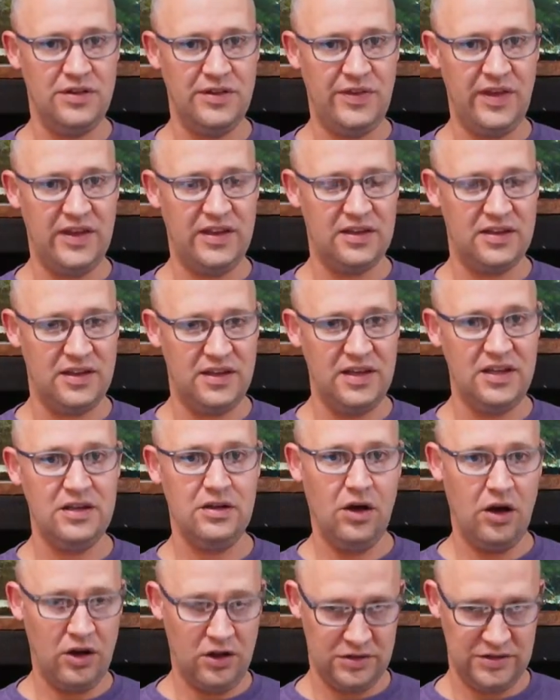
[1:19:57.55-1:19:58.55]
that they can
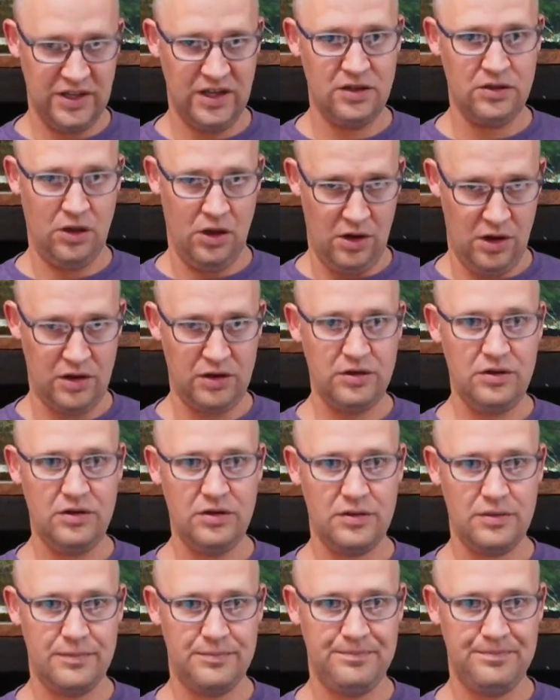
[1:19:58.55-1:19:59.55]
eat all day
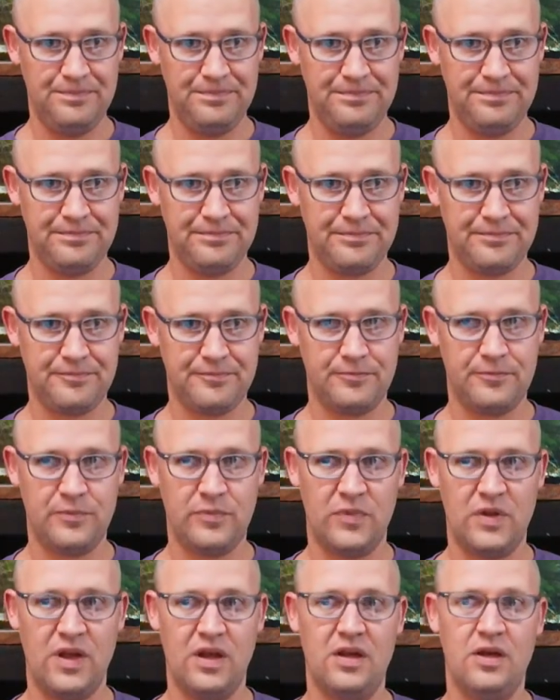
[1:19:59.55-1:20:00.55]
long
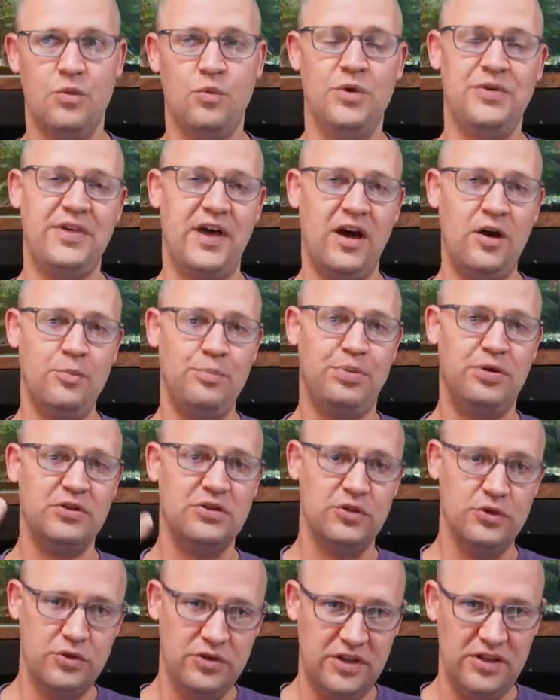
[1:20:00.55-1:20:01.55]
without
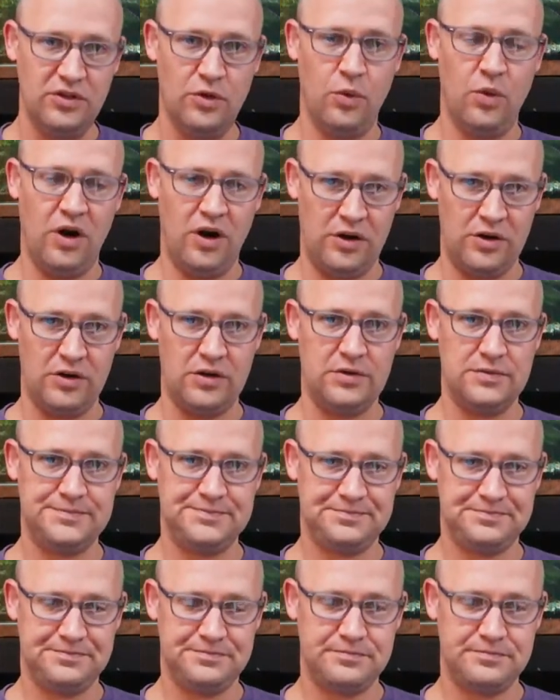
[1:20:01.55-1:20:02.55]
polluting the water?